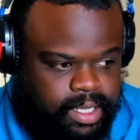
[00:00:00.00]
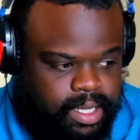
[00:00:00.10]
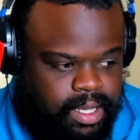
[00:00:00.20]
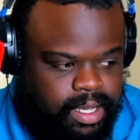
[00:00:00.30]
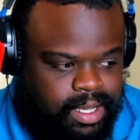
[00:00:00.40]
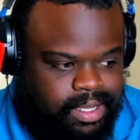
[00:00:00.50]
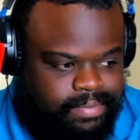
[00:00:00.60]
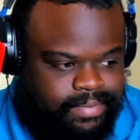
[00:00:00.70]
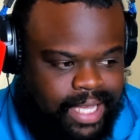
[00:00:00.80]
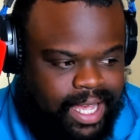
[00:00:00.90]
You're watching an
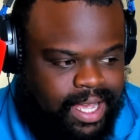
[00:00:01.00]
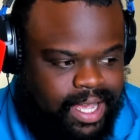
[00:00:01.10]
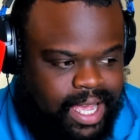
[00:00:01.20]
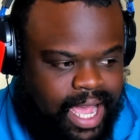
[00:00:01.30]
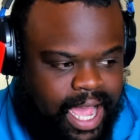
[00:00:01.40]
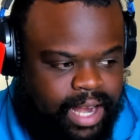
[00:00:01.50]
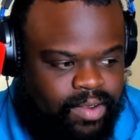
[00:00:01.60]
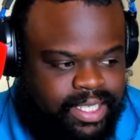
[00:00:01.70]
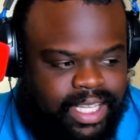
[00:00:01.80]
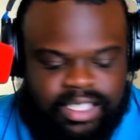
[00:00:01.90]
old video. I know I
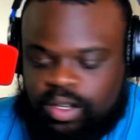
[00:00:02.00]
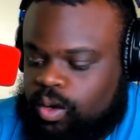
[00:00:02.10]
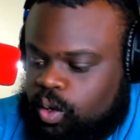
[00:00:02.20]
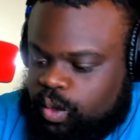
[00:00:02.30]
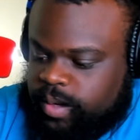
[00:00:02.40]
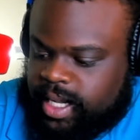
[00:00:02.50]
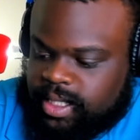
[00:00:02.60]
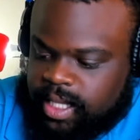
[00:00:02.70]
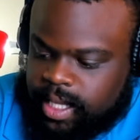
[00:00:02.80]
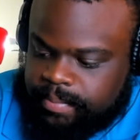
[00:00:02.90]
sound so old when I
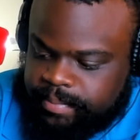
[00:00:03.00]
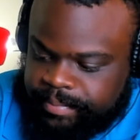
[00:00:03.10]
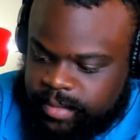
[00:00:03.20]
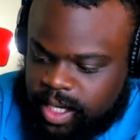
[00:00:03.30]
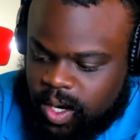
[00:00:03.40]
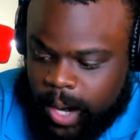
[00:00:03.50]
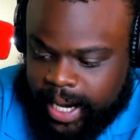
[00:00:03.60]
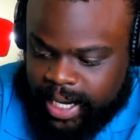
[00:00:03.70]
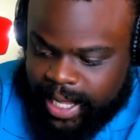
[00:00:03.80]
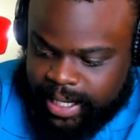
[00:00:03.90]
say that.
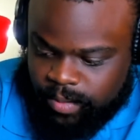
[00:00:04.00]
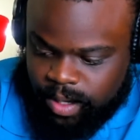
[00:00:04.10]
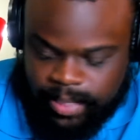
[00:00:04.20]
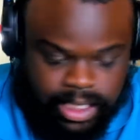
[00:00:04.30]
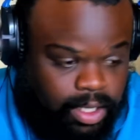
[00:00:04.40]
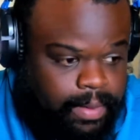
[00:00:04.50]
Cracking like What am I talking